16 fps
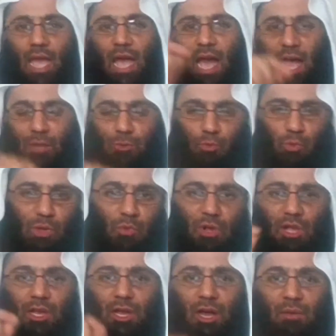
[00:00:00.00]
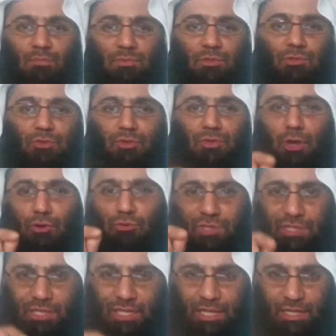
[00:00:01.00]
And we will come to
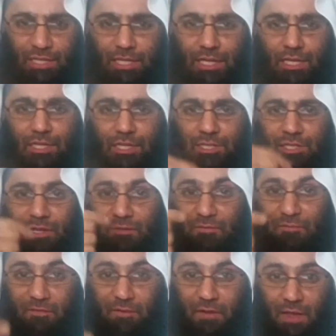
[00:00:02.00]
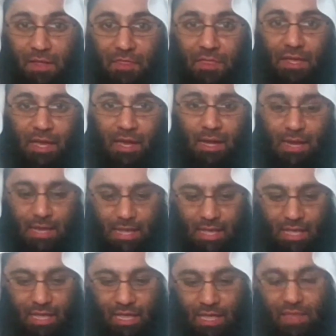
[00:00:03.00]
those details further
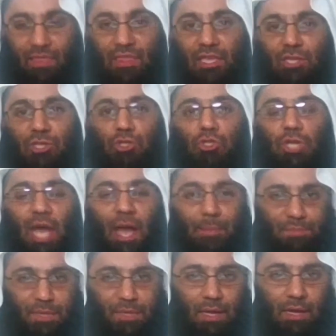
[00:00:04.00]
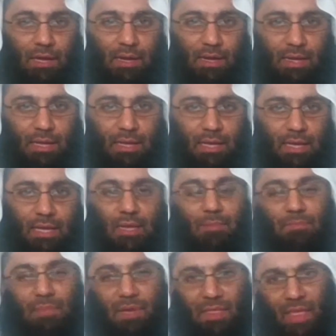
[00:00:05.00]
in this chapter.
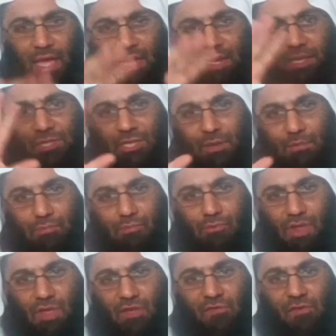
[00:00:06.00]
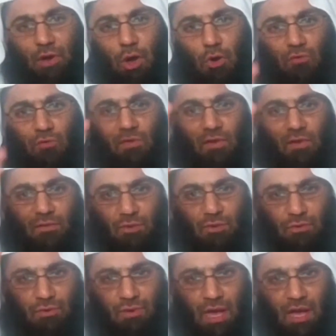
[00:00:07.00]
But that is a brief
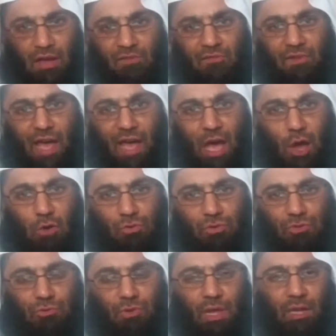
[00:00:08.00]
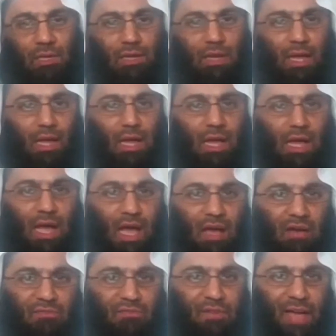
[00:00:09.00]
overview. A vow to Allah,
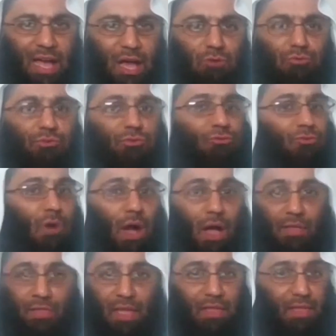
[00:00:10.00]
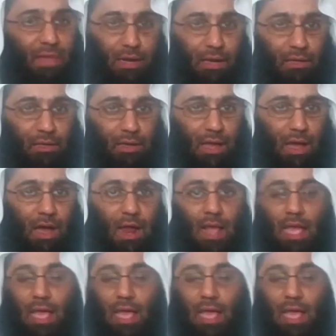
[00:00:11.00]
a vow to other than Allah.